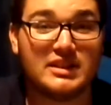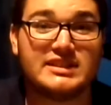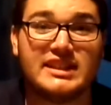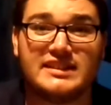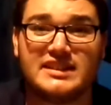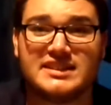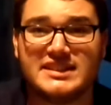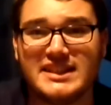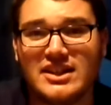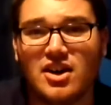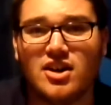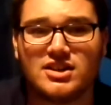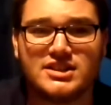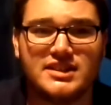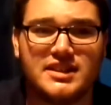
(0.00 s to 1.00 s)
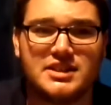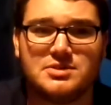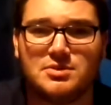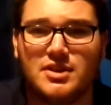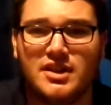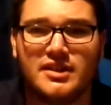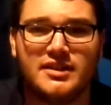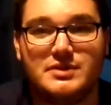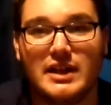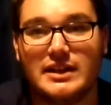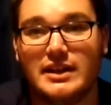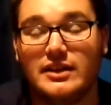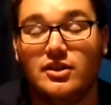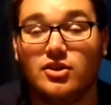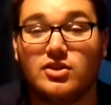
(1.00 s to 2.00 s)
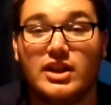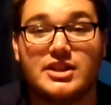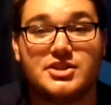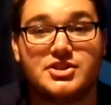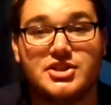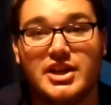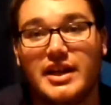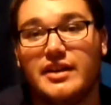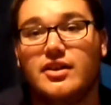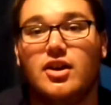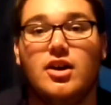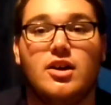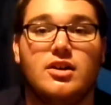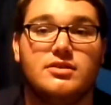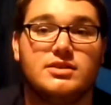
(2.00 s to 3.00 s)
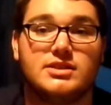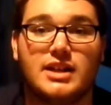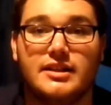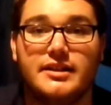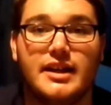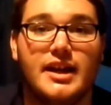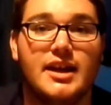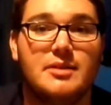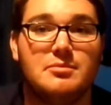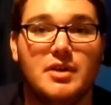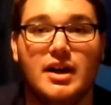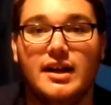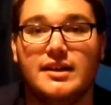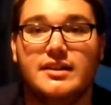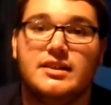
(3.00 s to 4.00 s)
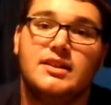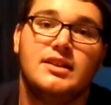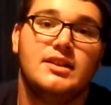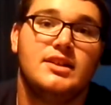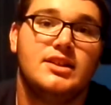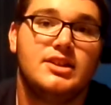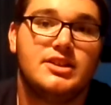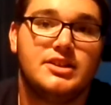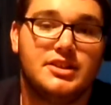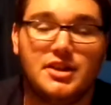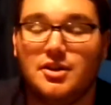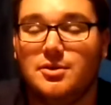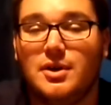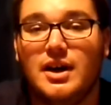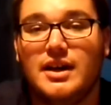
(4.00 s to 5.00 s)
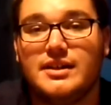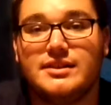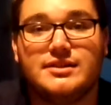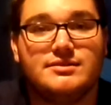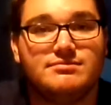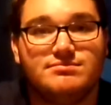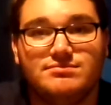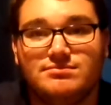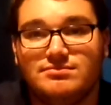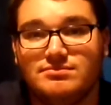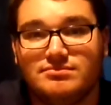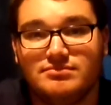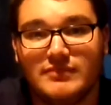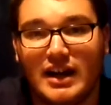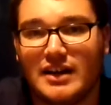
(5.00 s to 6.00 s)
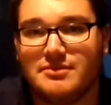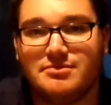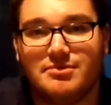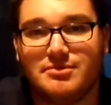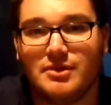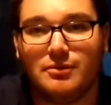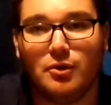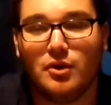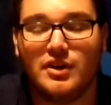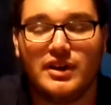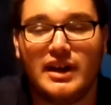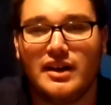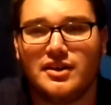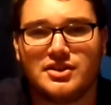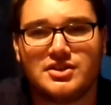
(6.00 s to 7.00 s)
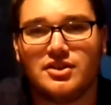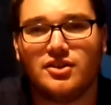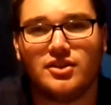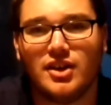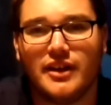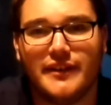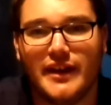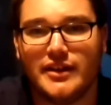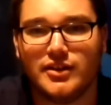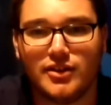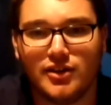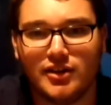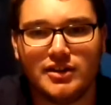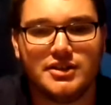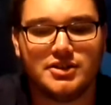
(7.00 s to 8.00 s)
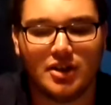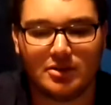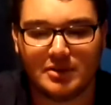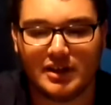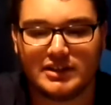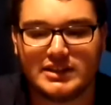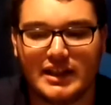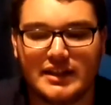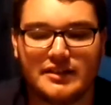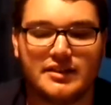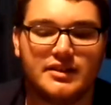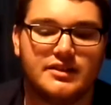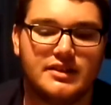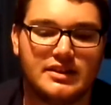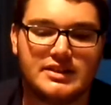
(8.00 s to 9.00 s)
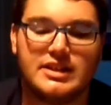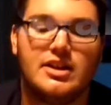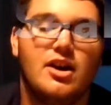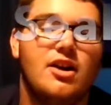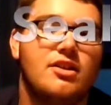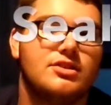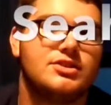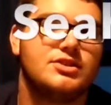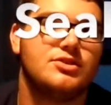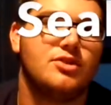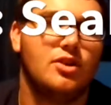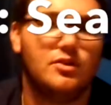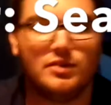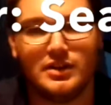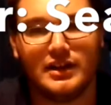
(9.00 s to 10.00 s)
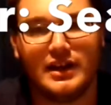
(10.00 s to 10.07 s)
to take the Seahawks in this one. They did look like shit on Sunday, but you know what? The 49ers still not that good, so I'm going to take the Seahawks over the